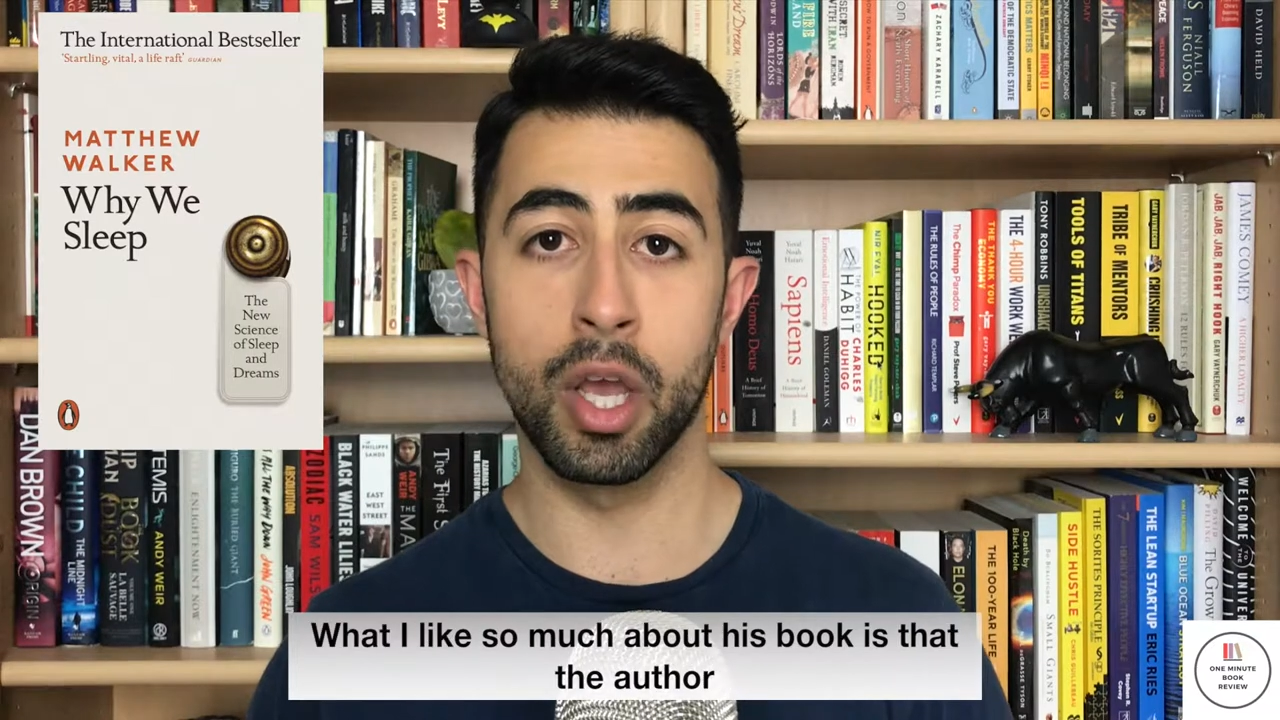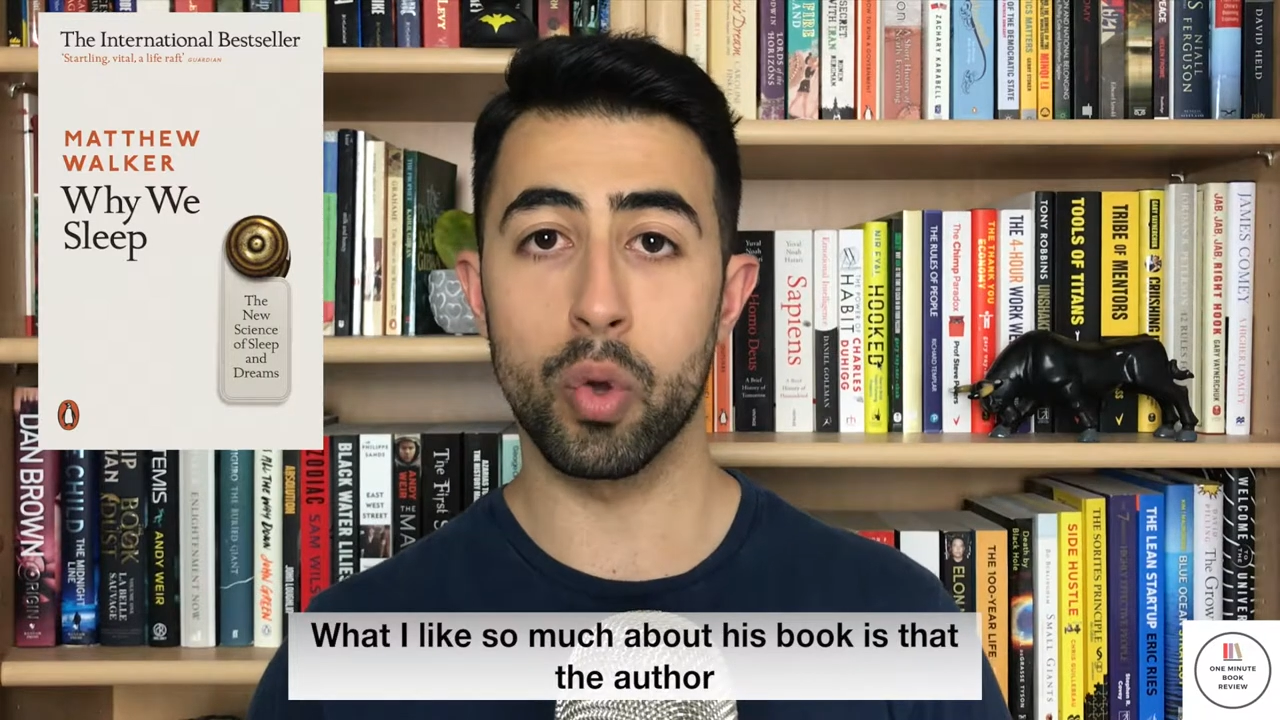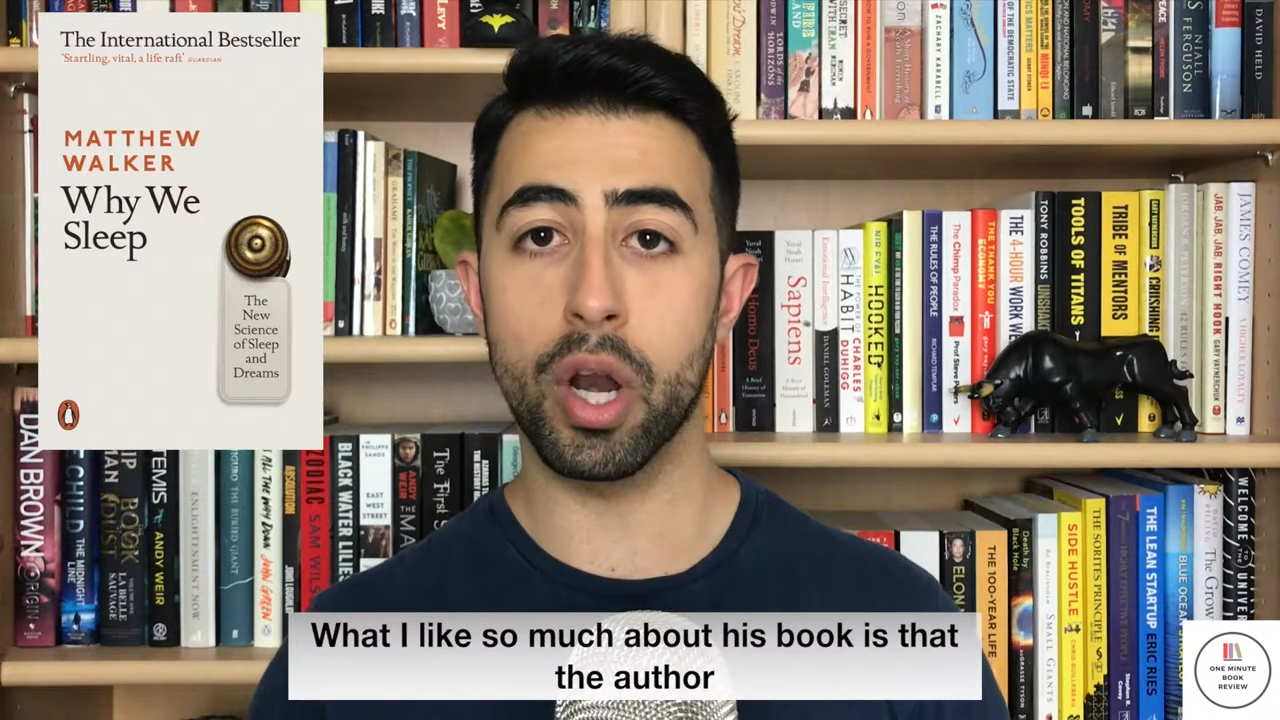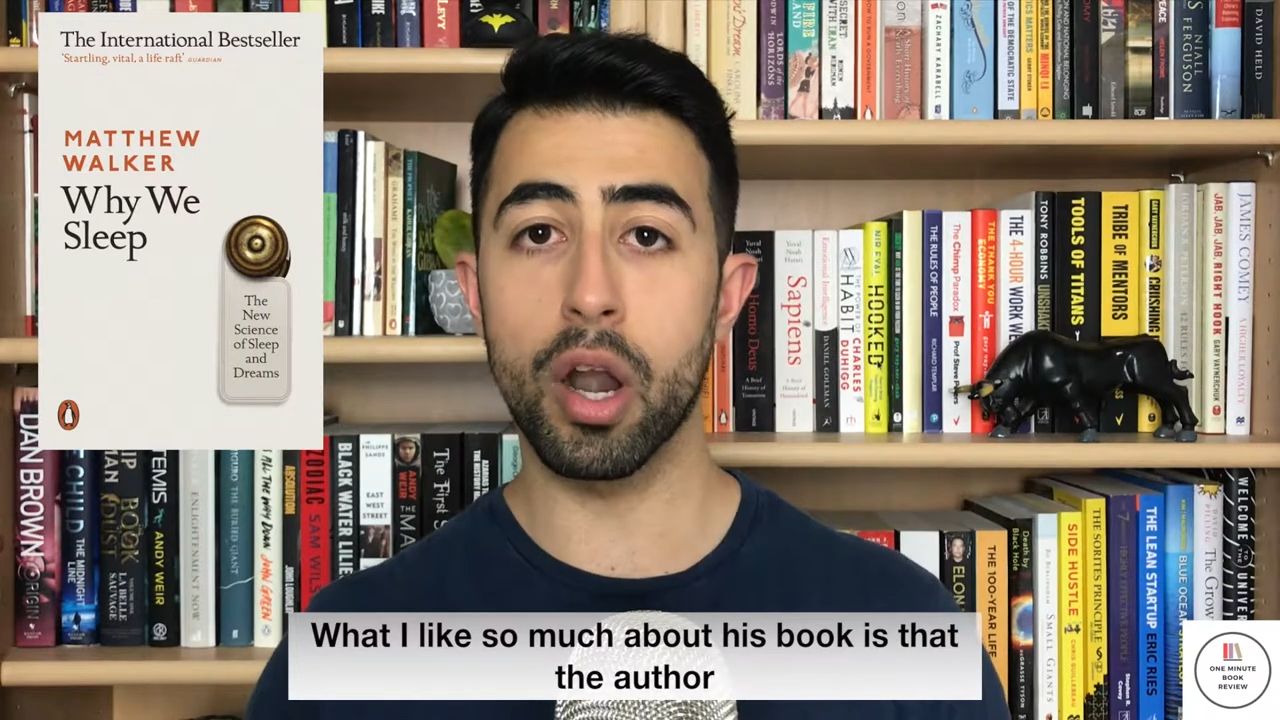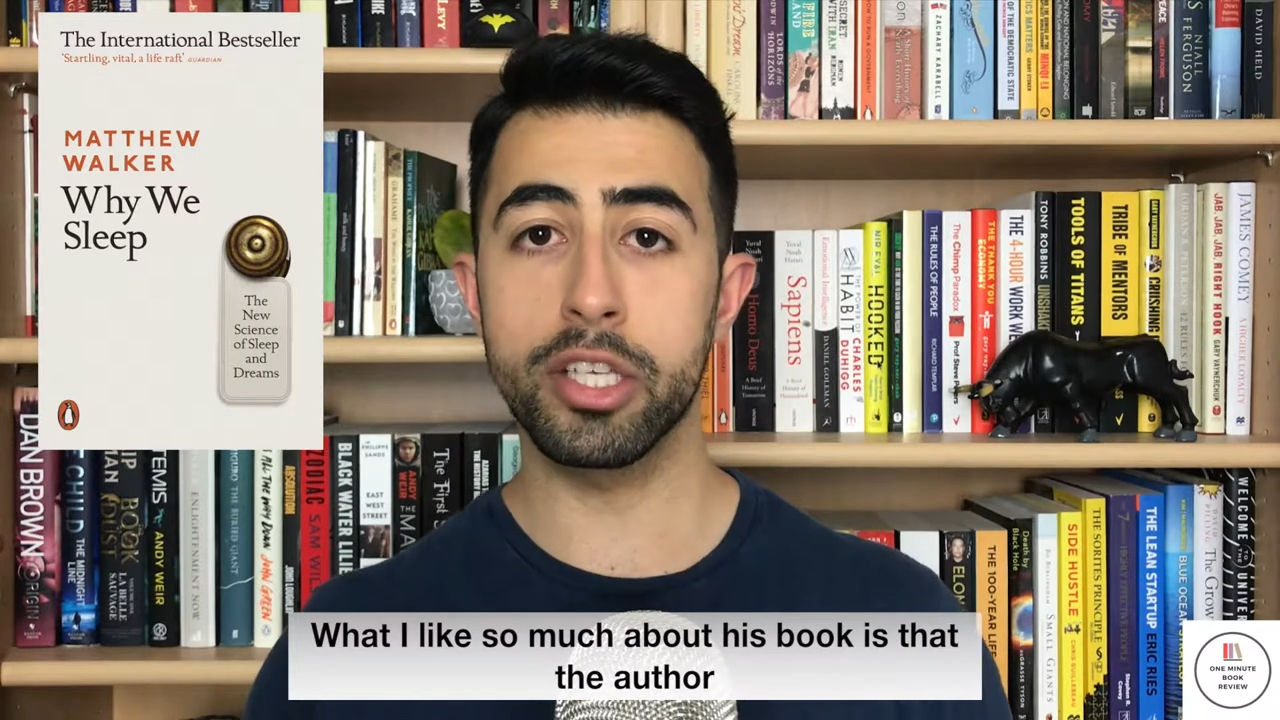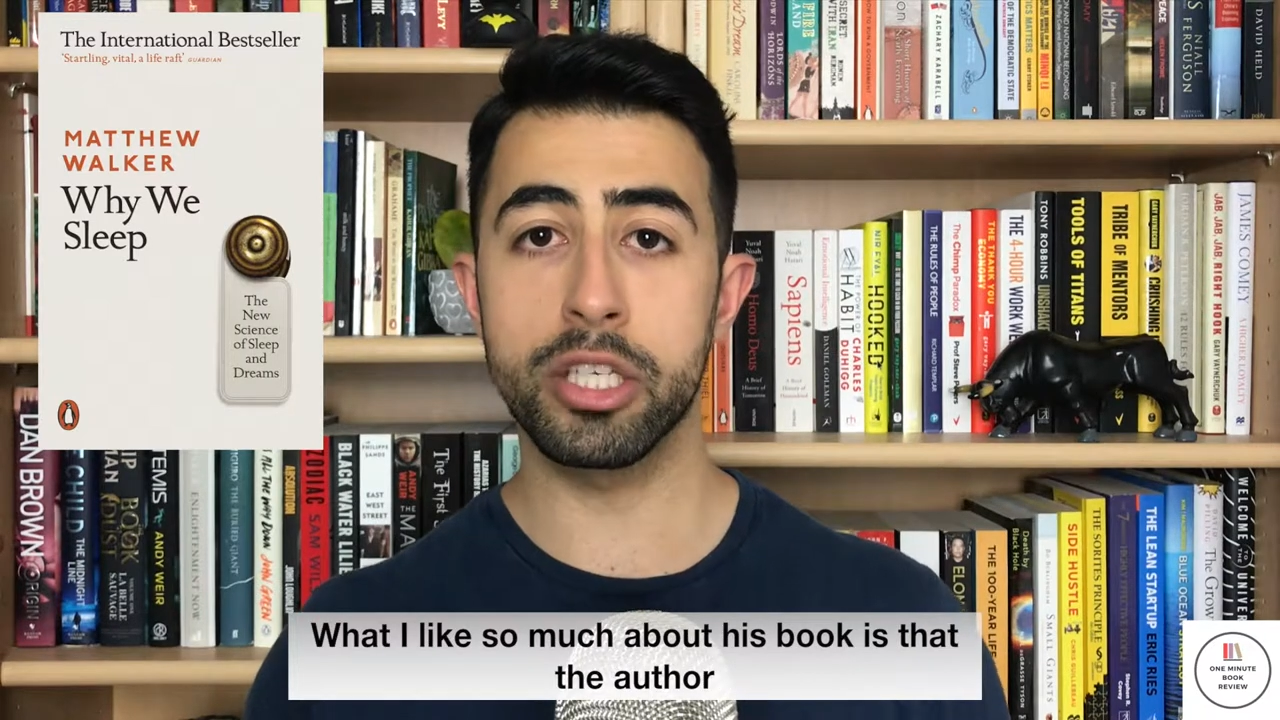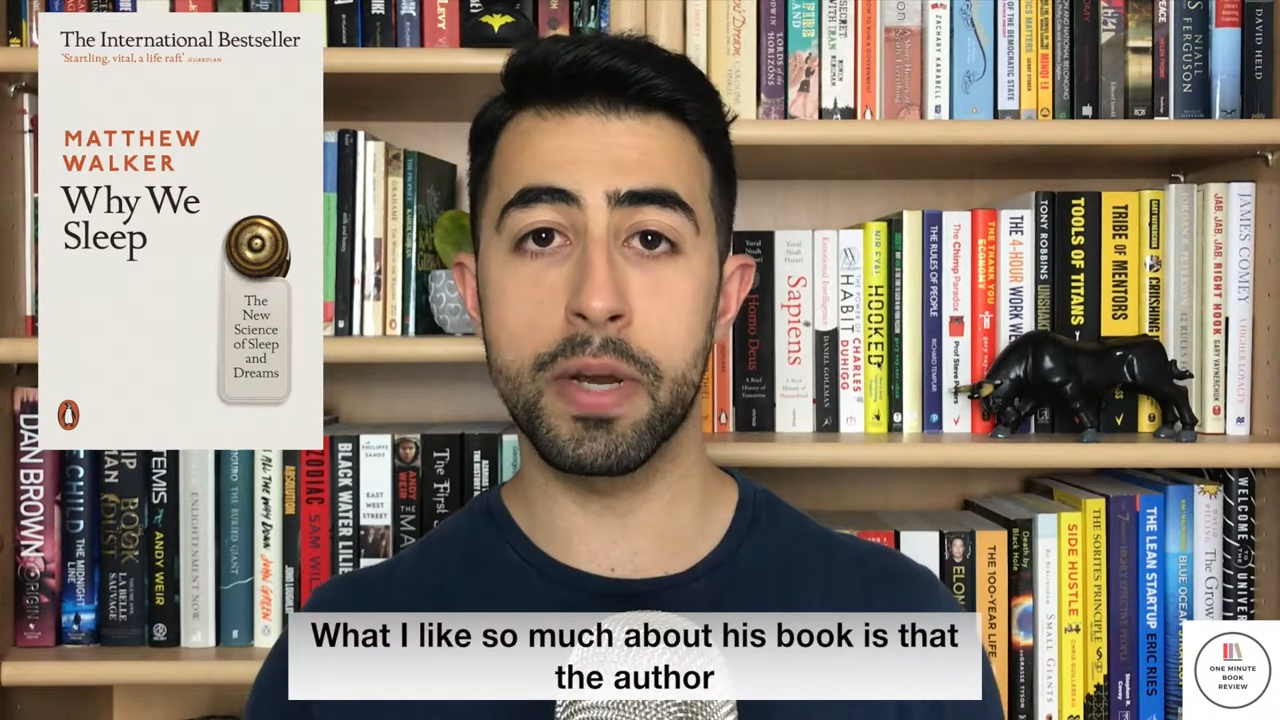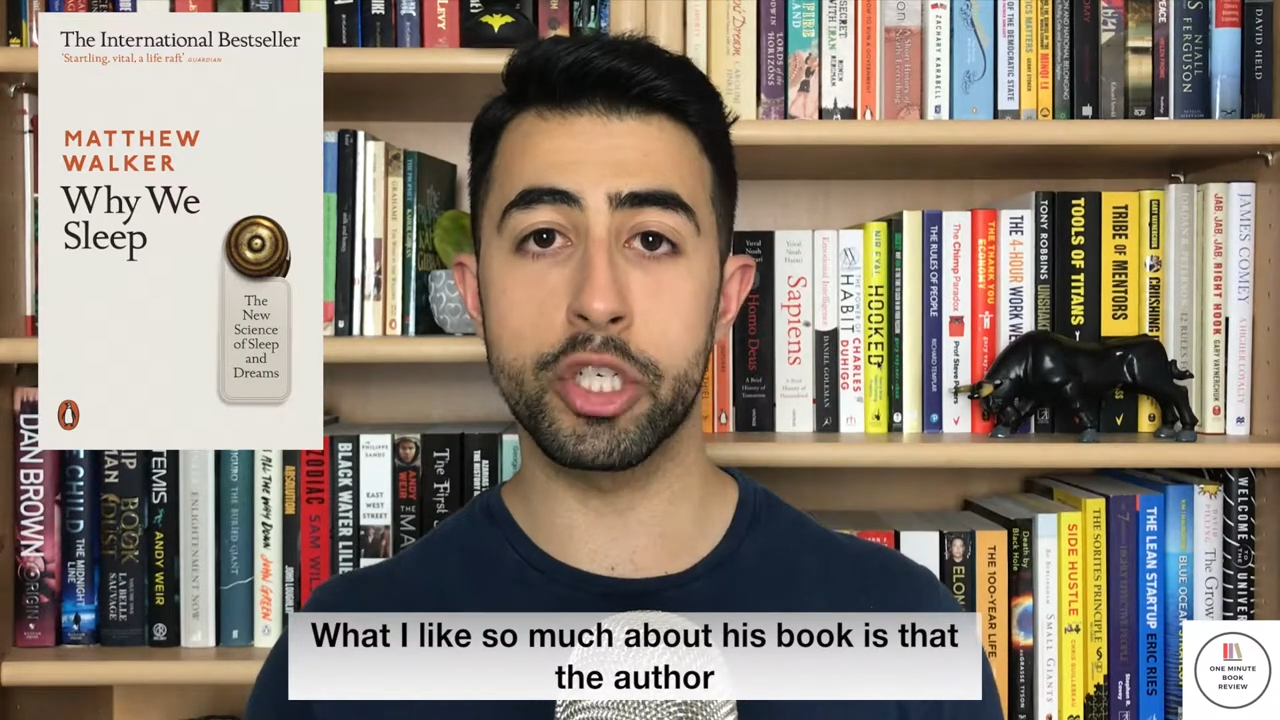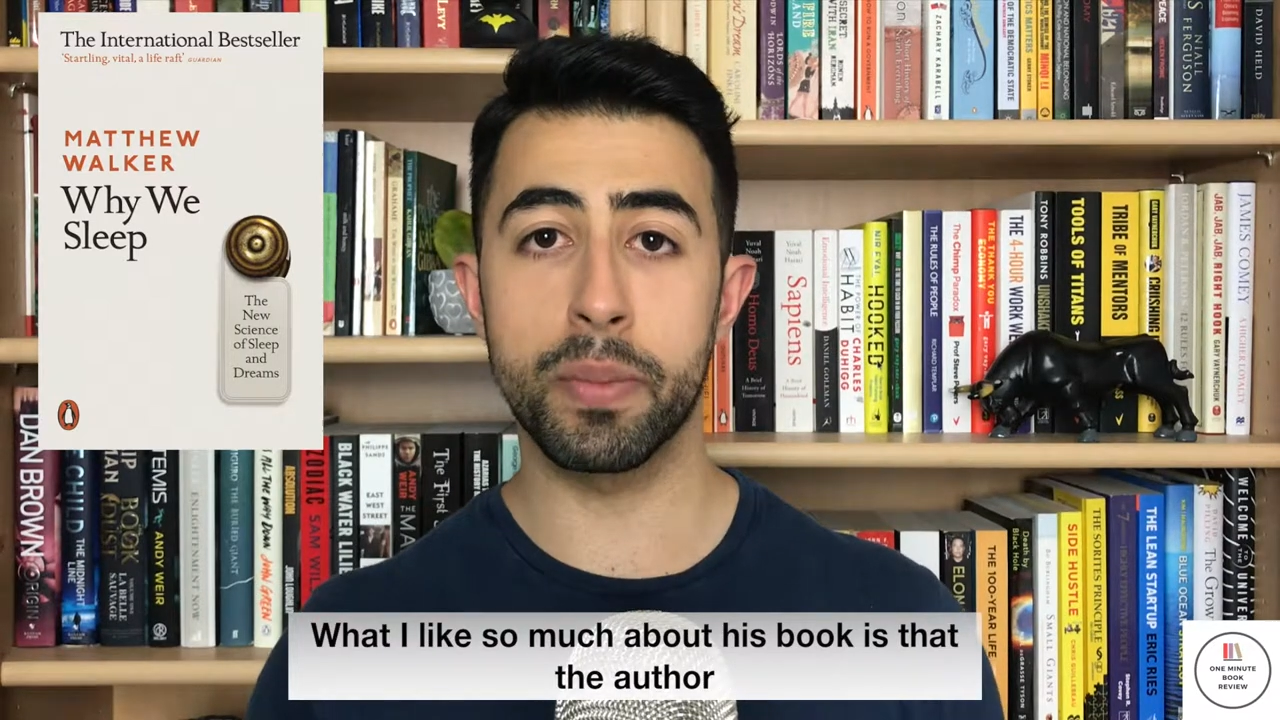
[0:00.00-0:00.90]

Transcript: What I like so much